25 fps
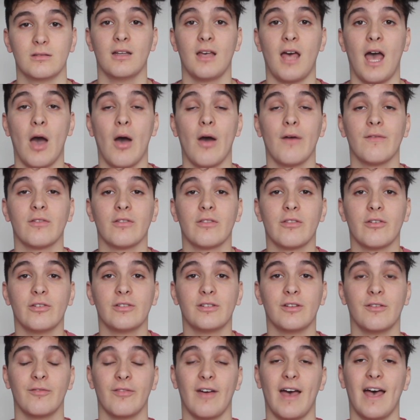However, there
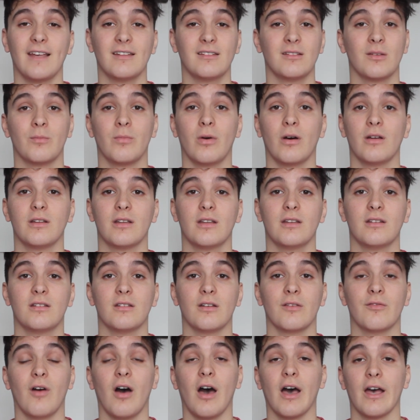is a vast abundance
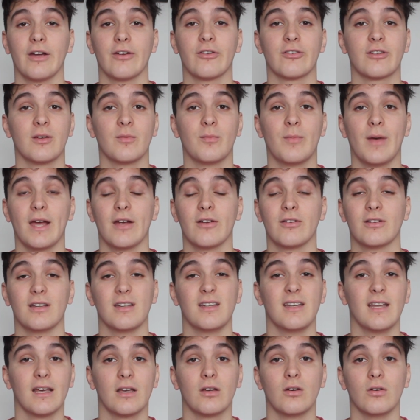of iron compared to
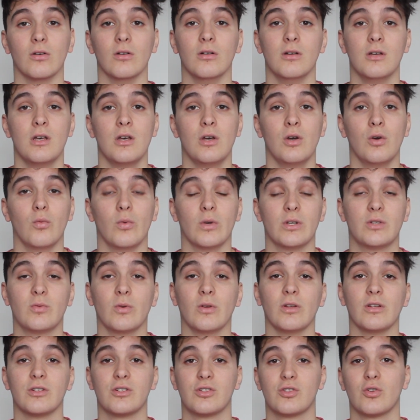nickel, which
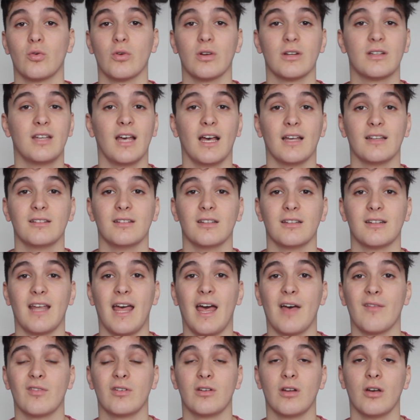will ensure Tesla to
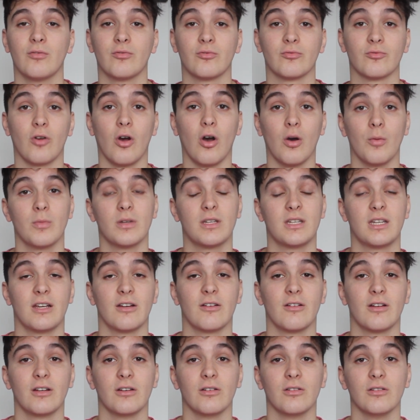have enough raw
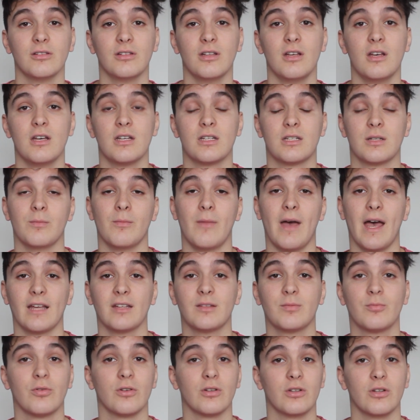materials to mass
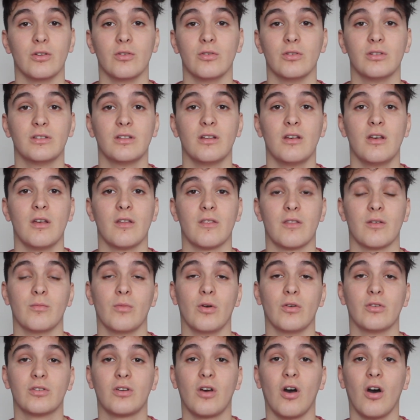produce their
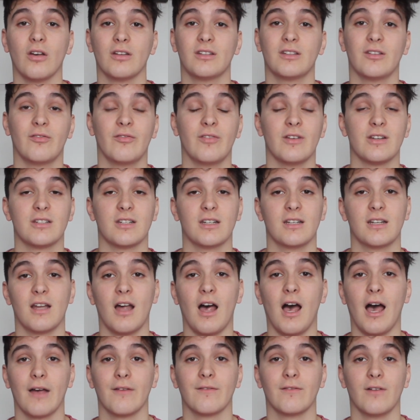most cost-efficient and
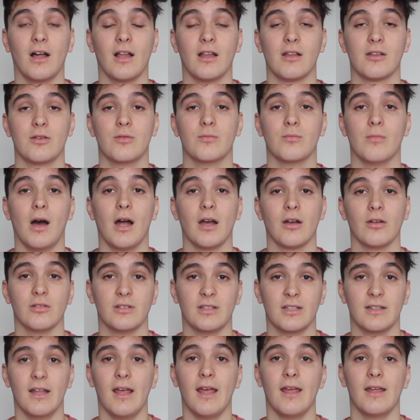high-volume model
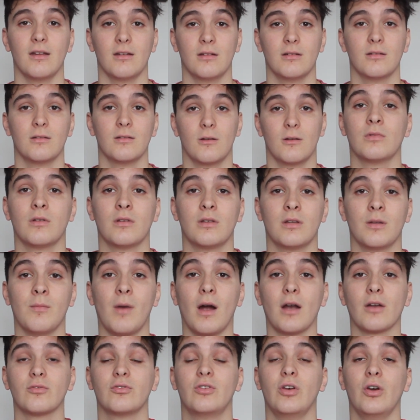to date. The
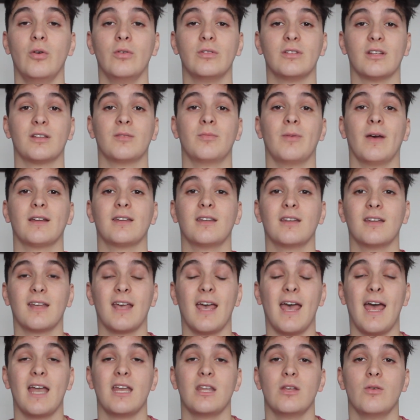Model 2 is expected to
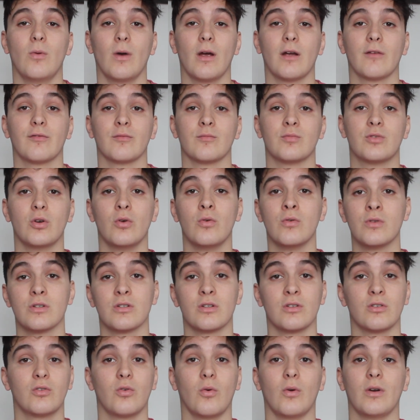get anywhere from
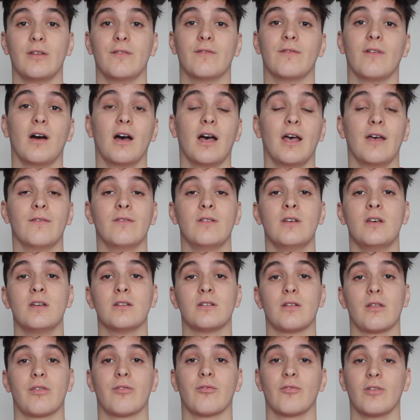225
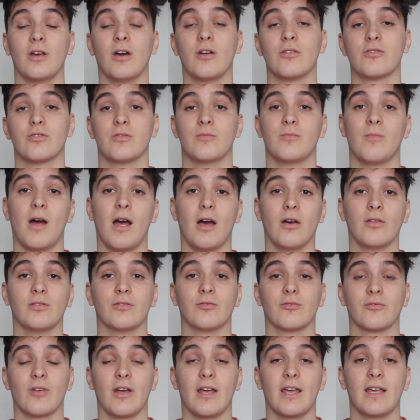to 300 miles
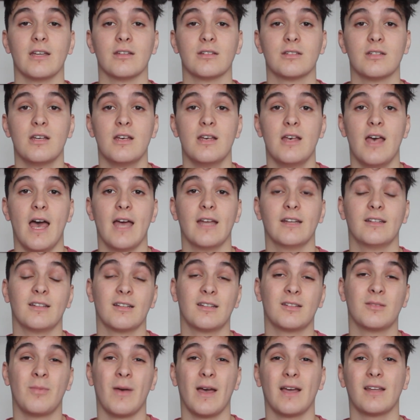of range, and it's
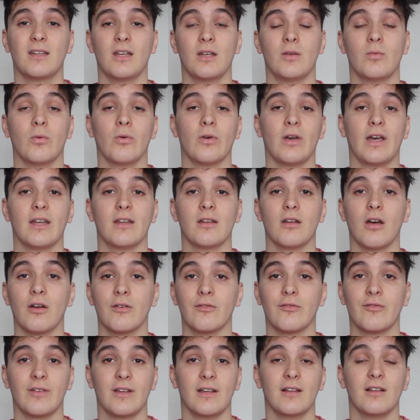expected we'll get an
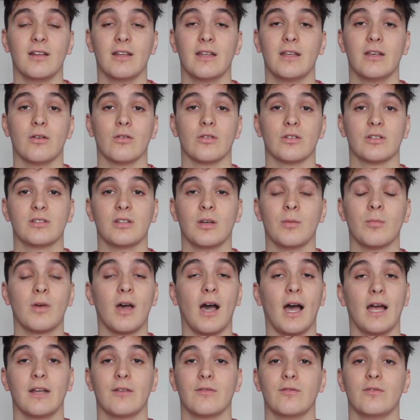unveiling or some
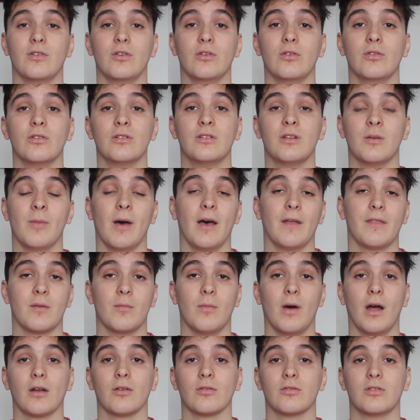kind of news about the
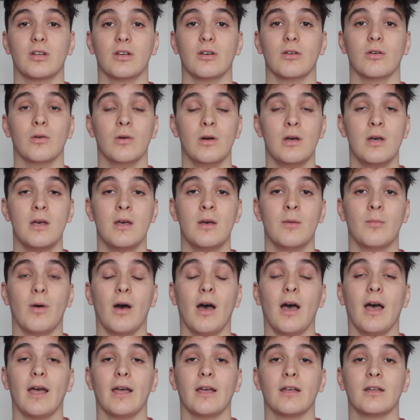Model 2
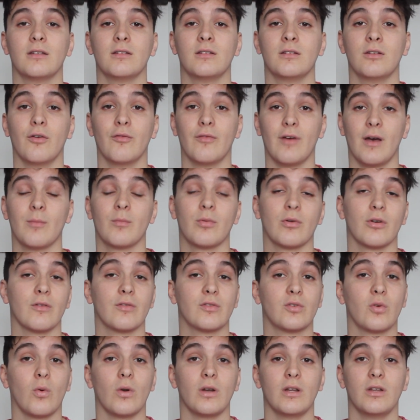by November of
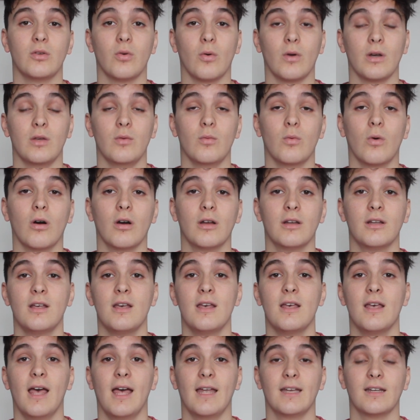2021,
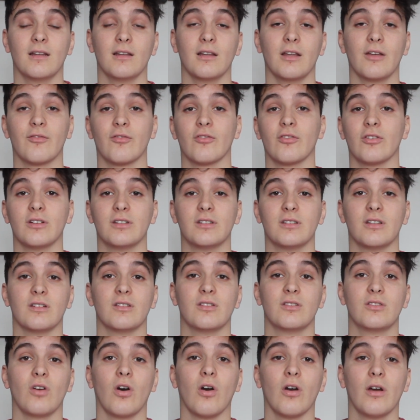and deliveries to
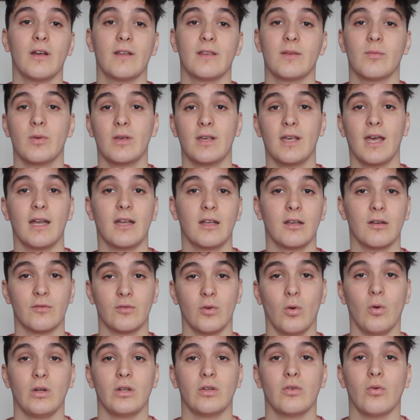start in the beginning of
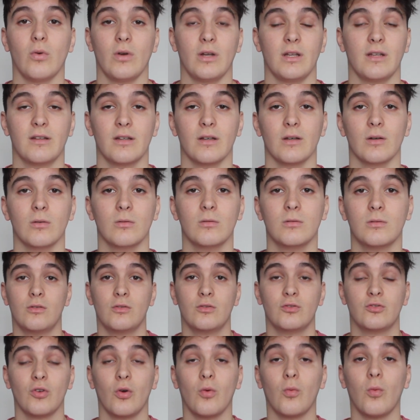2022.
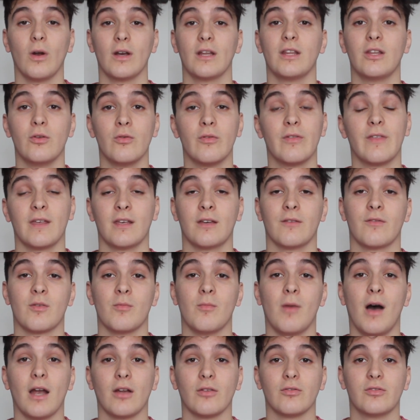So what do you think of the
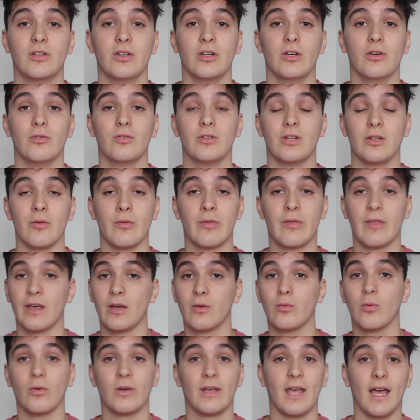Model 2? Do you
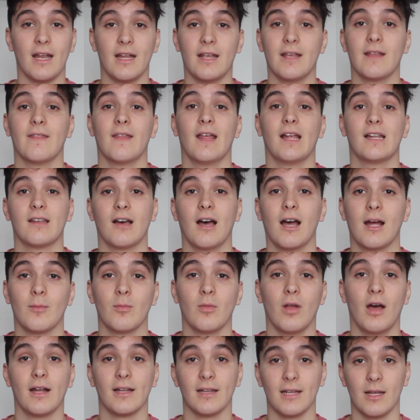think we'll get it in that
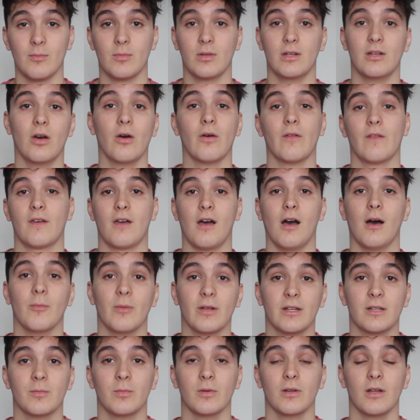timeline? Let me know in the
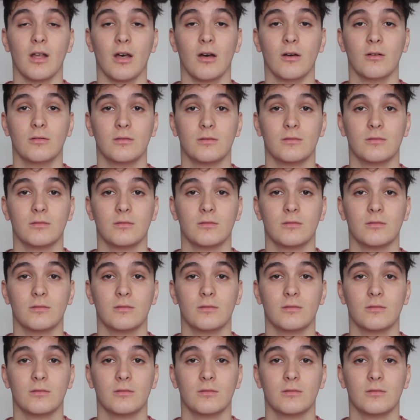comments below.